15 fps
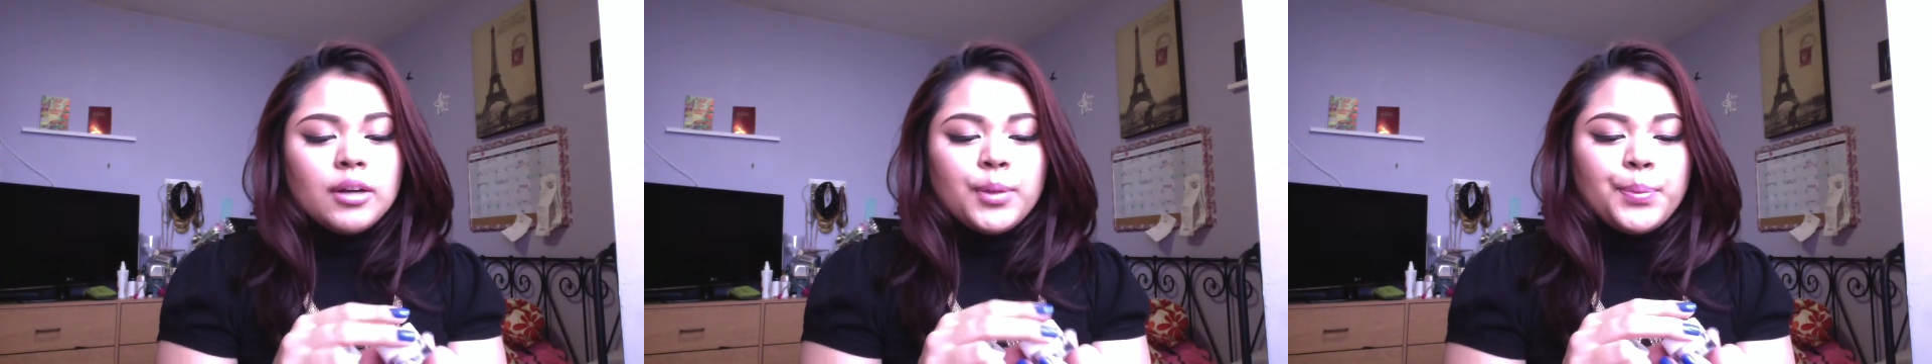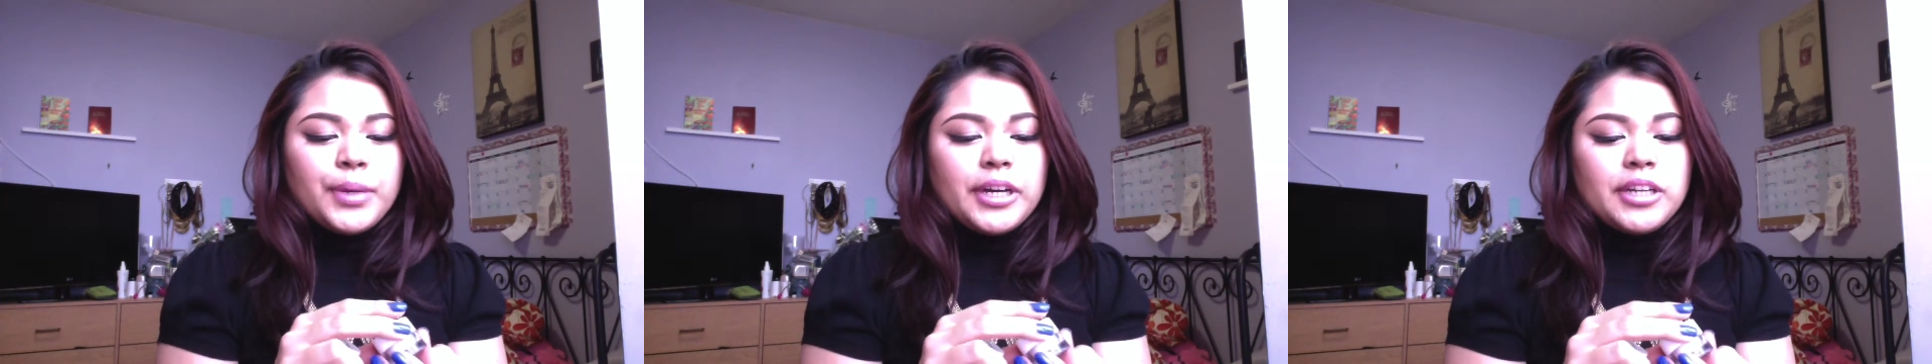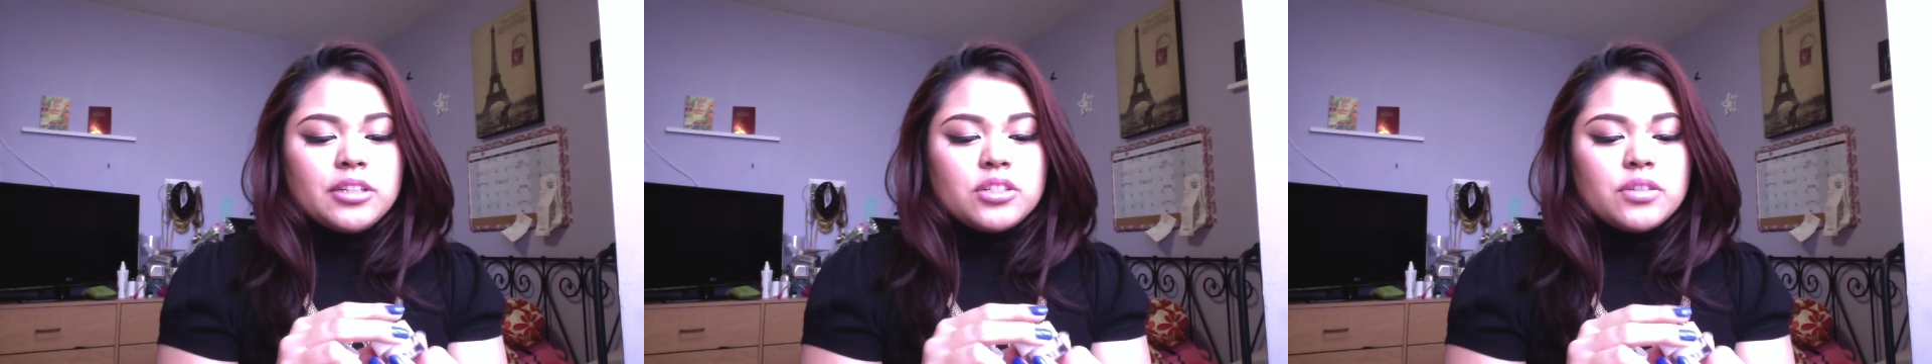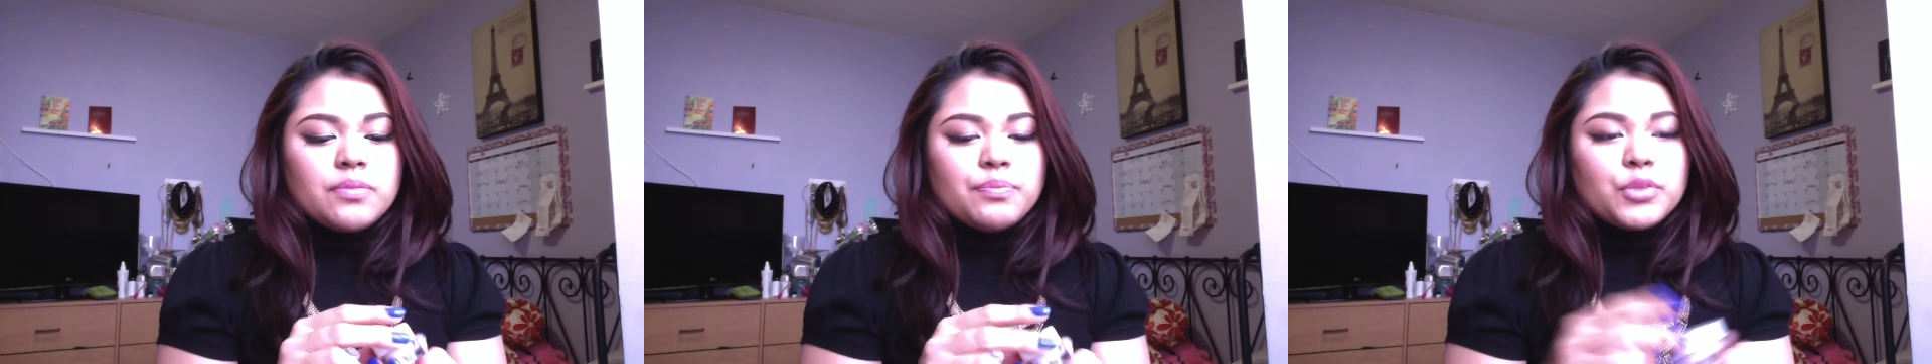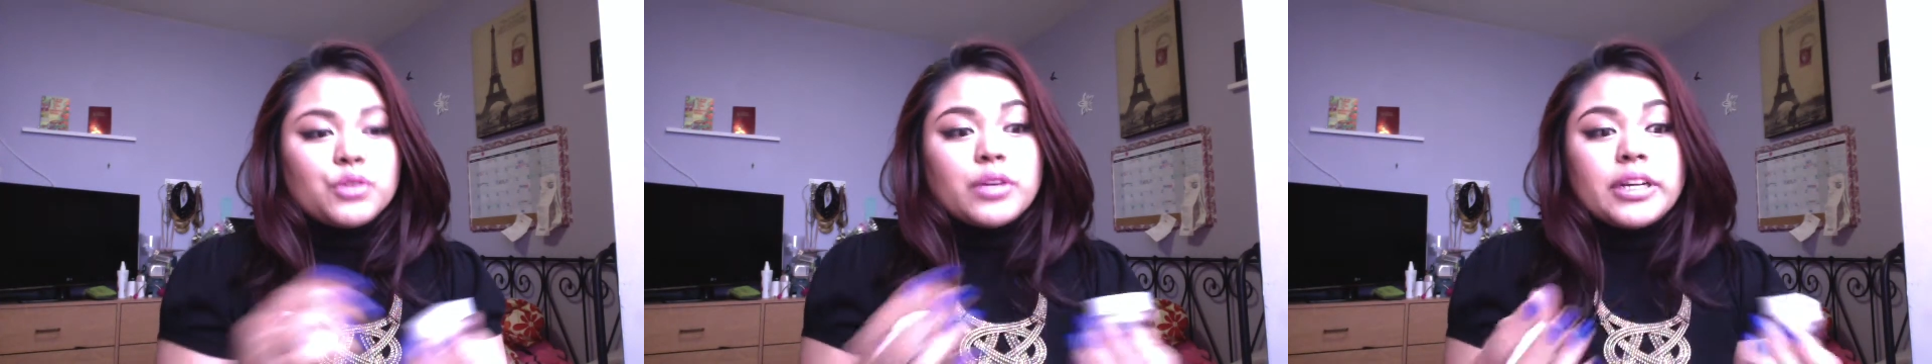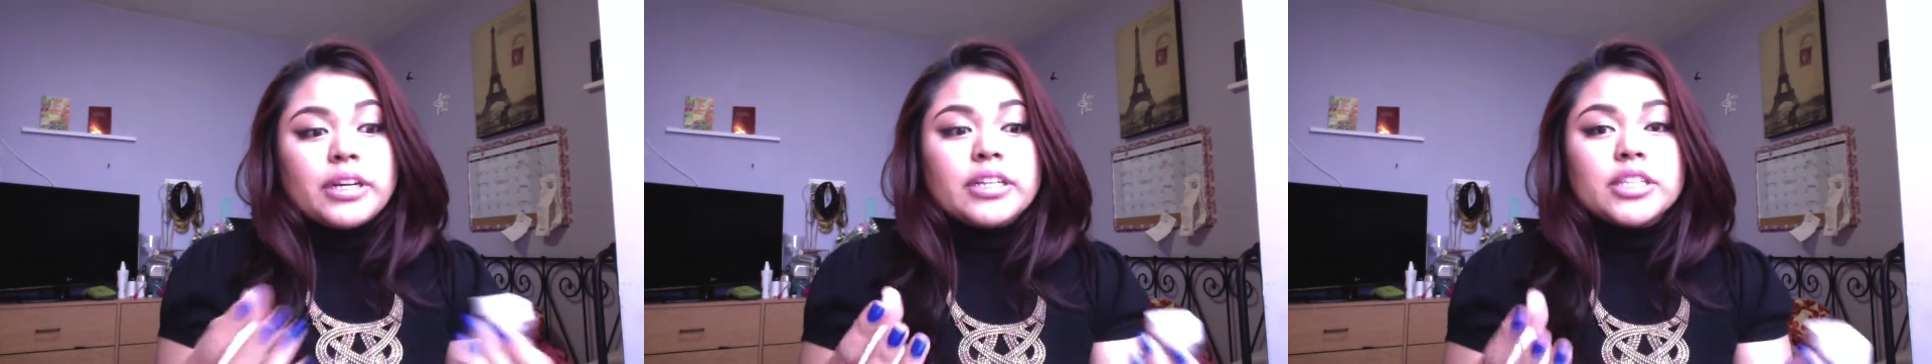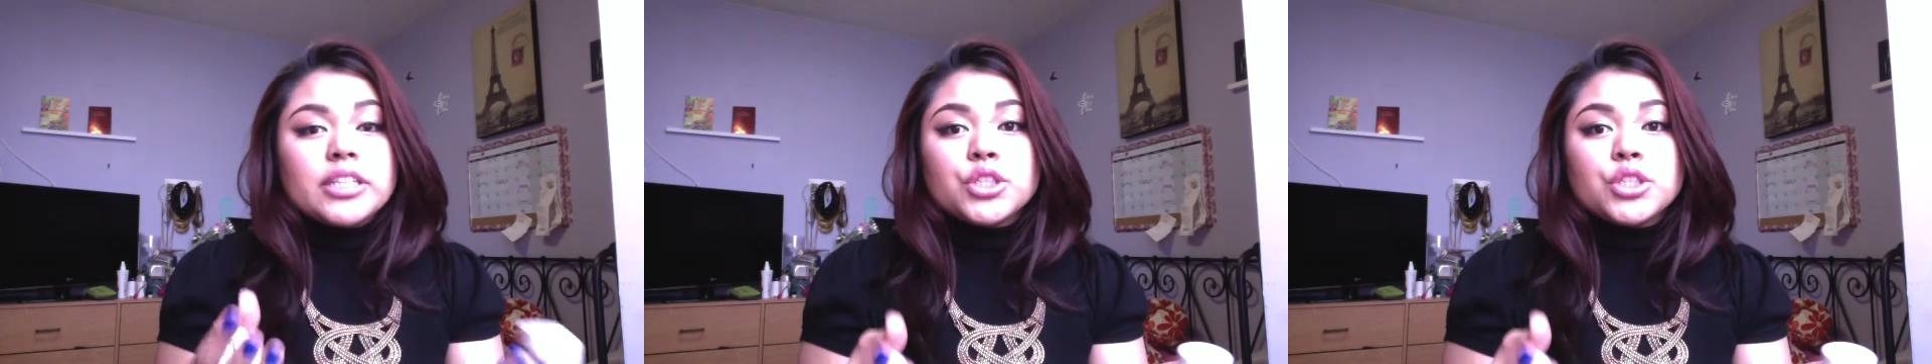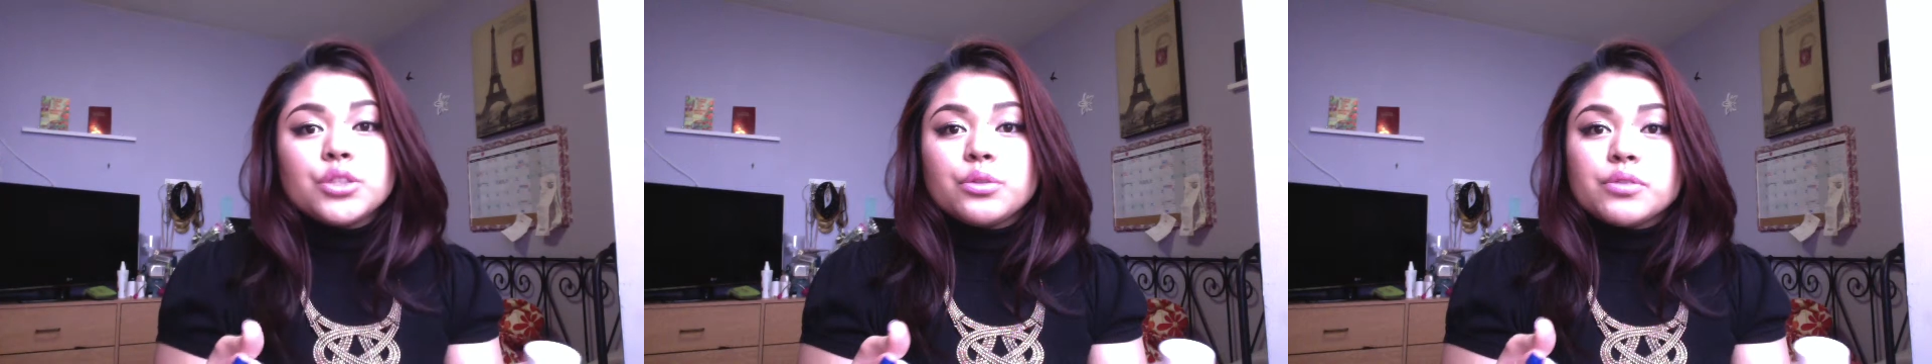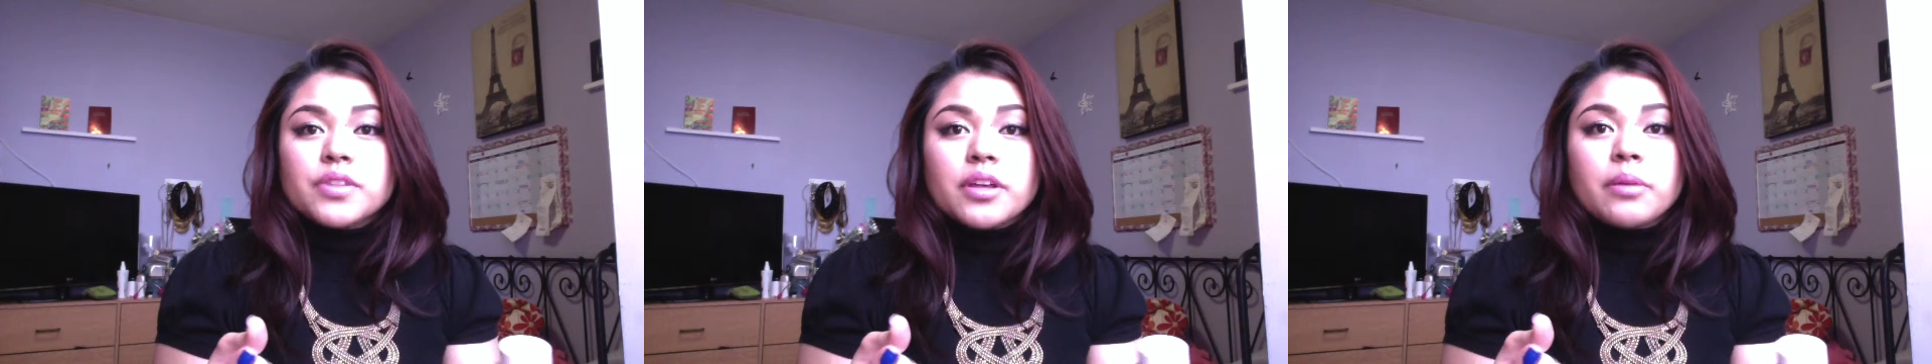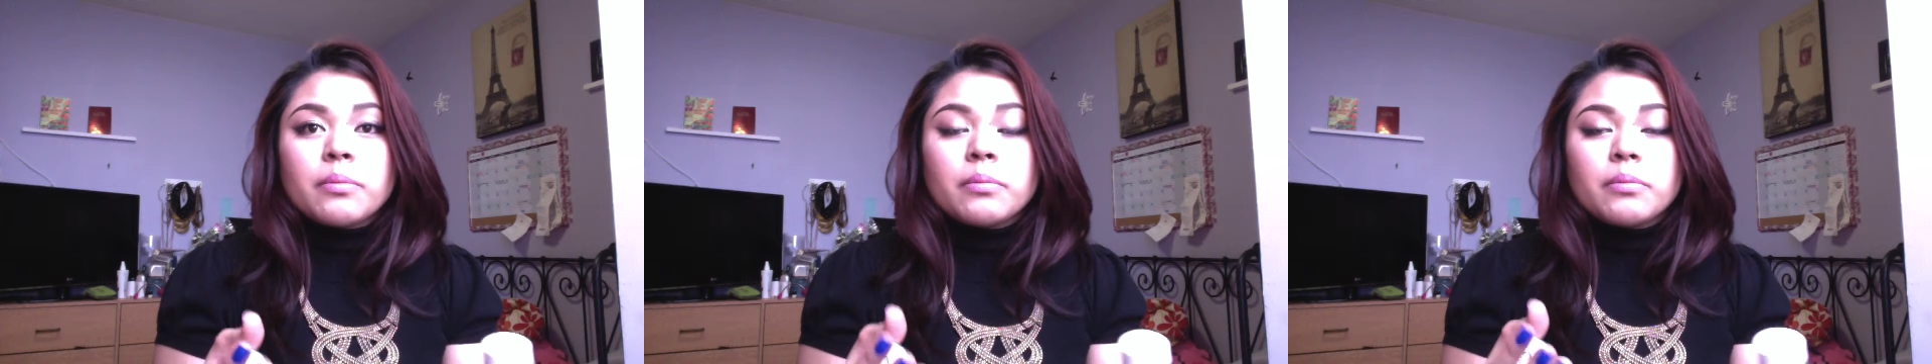But granted, I do use
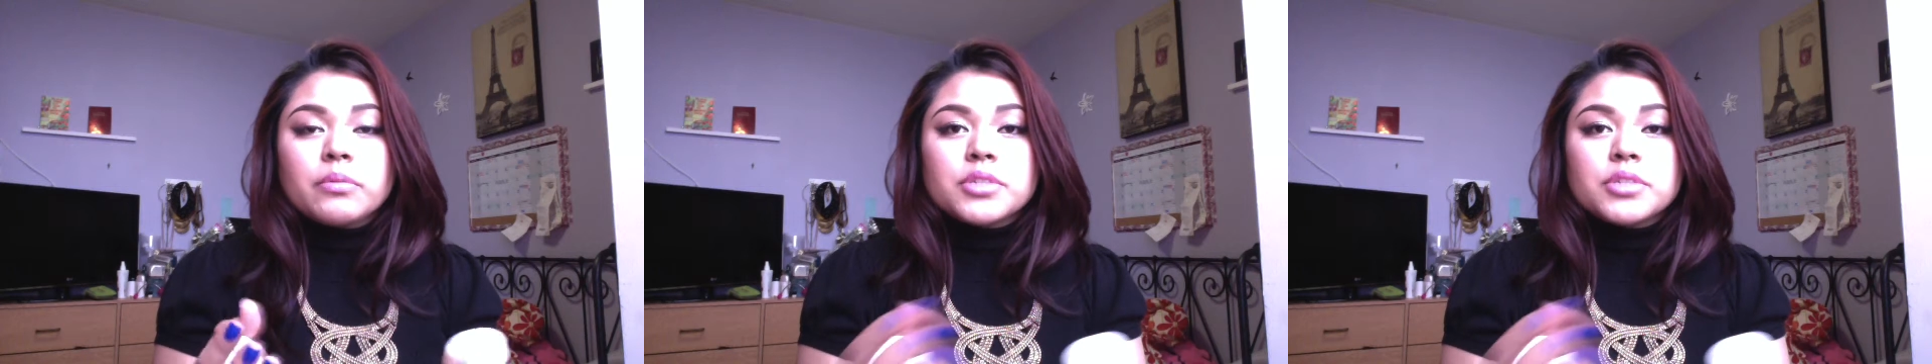them